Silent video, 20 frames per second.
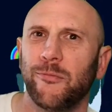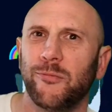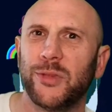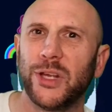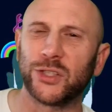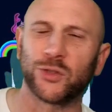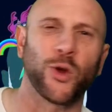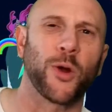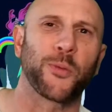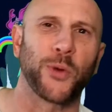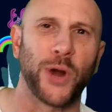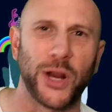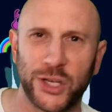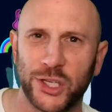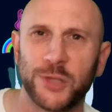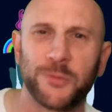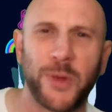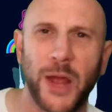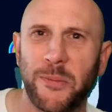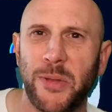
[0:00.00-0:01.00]
These
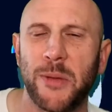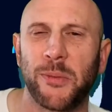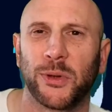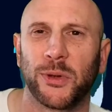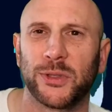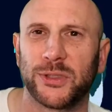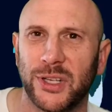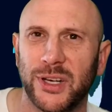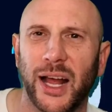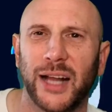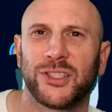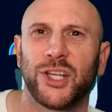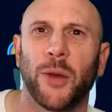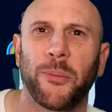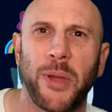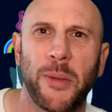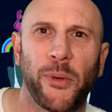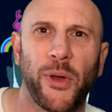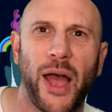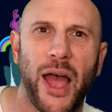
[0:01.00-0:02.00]
corporations pay people to not tell
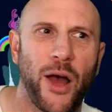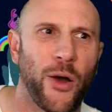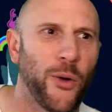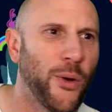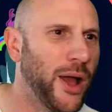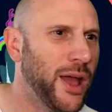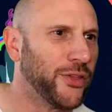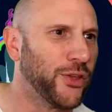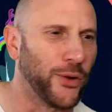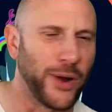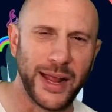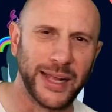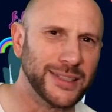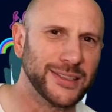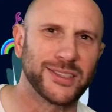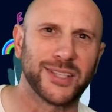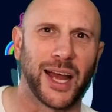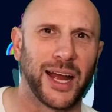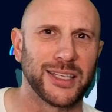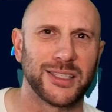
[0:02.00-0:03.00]
people how their
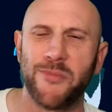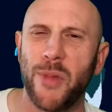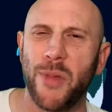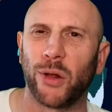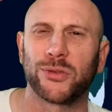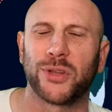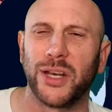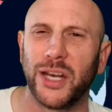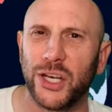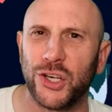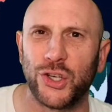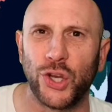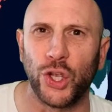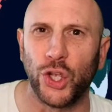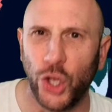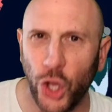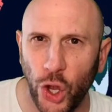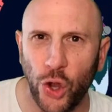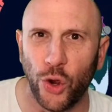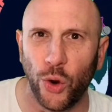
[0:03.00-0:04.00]
insides melted into
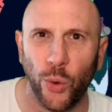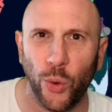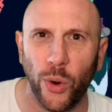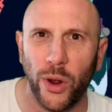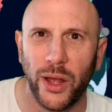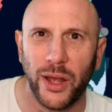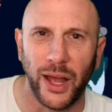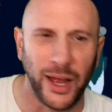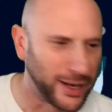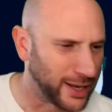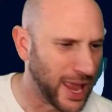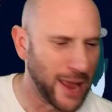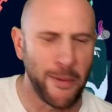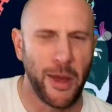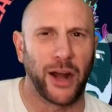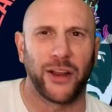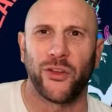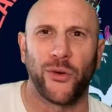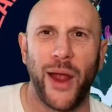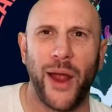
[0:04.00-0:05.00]
goo and came
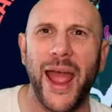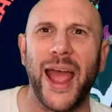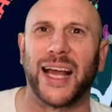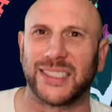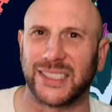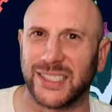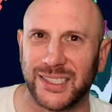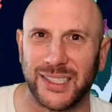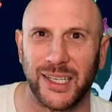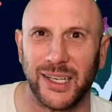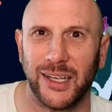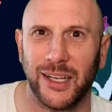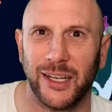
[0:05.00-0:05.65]
out of their ass.